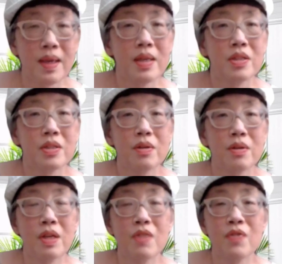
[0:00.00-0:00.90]
So
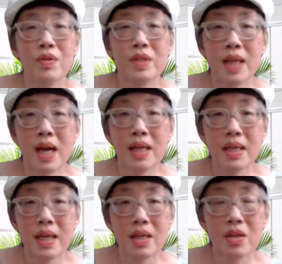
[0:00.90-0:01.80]
if you did not
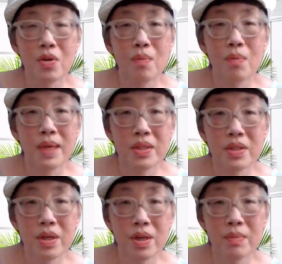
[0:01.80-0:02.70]
get your
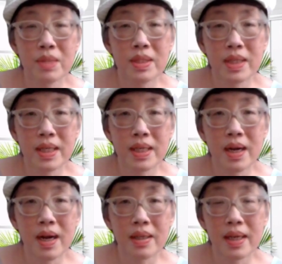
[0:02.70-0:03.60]
midterm study
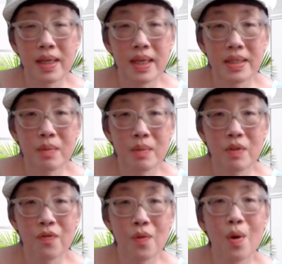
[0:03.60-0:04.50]
guide, like I said
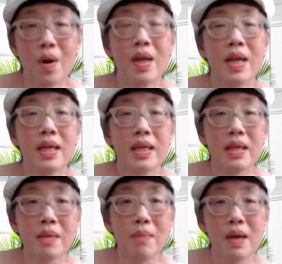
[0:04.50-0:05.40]
before,
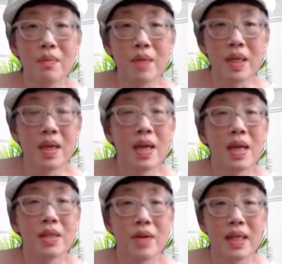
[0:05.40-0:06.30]
email me
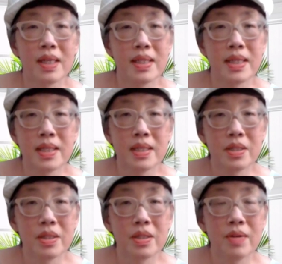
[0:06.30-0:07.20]
so I can send it
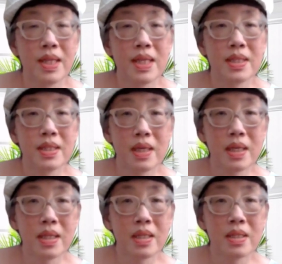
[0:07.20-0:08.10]
to you, and then
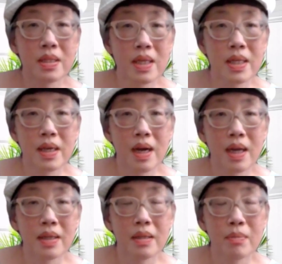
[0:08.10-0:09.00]
study the study
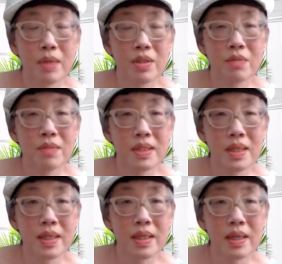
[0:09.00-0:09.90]
guide, the midterm
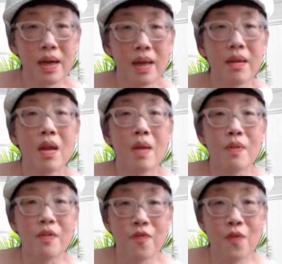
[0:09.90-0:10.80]
study guide,
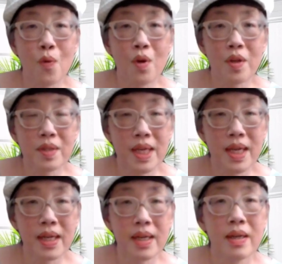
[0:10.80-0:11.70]
before you
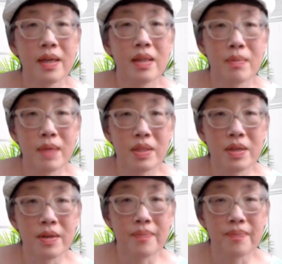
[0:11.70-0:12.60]
take the
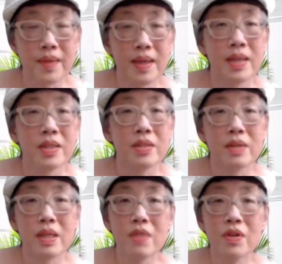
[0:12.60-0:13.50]
midterm. So
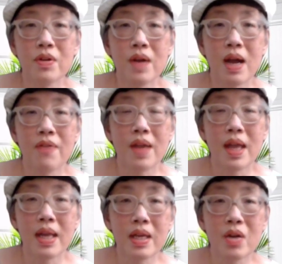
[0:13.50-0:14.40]
if you have
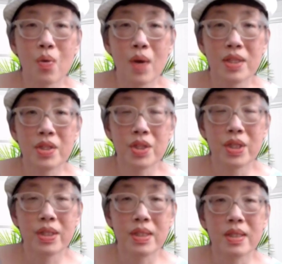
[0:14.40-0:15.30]
any
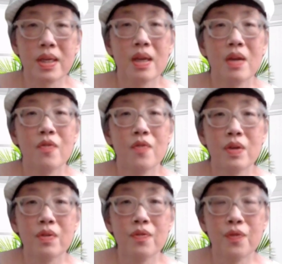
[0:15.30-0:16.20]
questions,
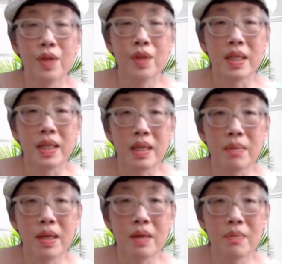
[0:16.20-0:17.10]
feel free to
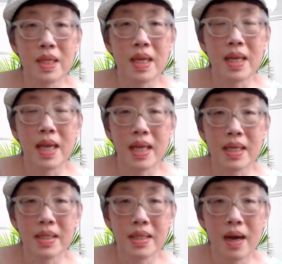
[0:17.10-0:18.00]
email me at
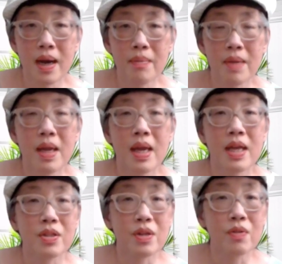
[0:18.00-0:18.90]
any time,
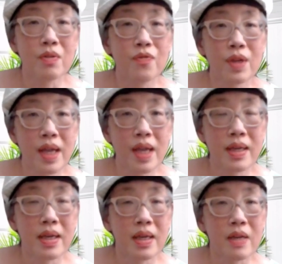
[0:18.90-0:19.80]
and don't forget,
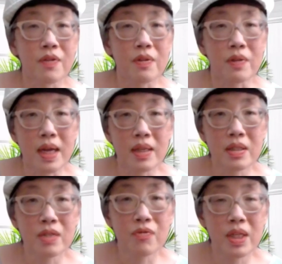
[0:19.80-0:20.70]
if you like
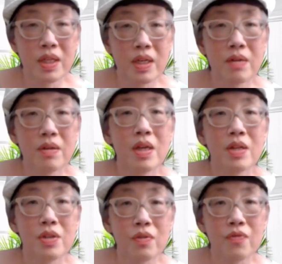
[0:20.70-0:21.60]
this video,
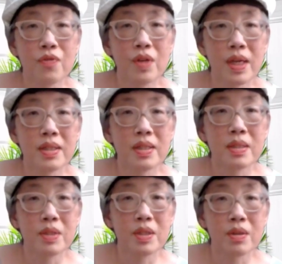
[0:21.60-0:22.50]
don't forget to
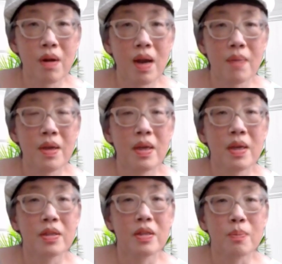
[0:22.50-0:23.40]
subscribe
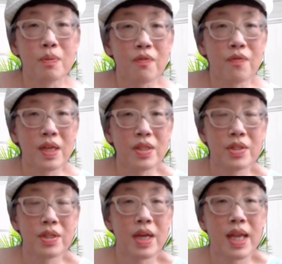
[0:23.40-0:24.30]
to the
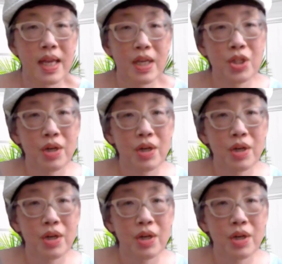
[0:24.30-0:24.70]
Professor H